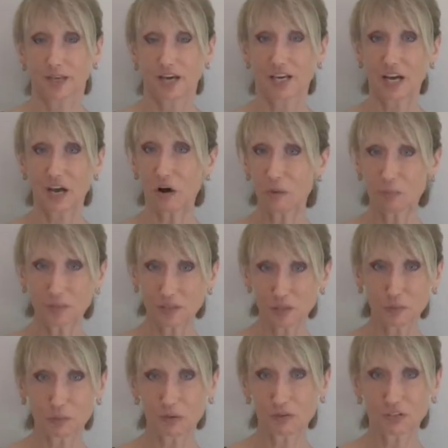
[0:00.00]
And I hope that
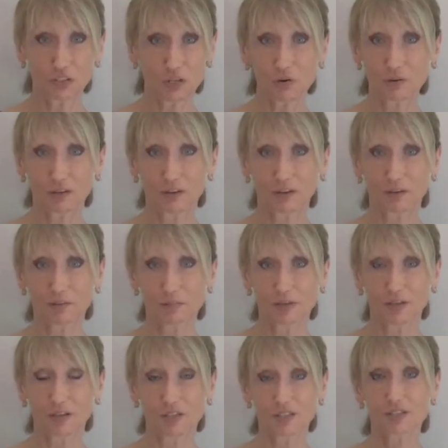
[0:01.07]
you weren't joking,
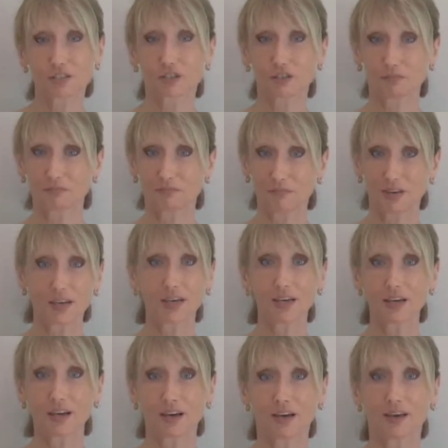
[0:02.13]
because to
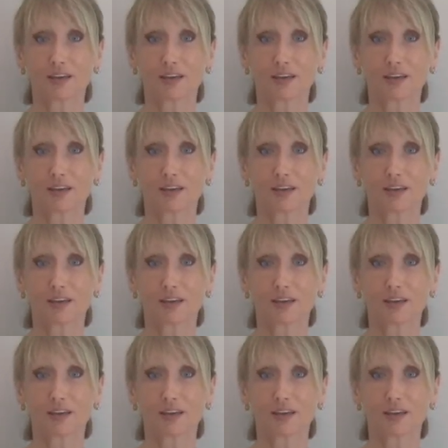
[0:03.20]
me,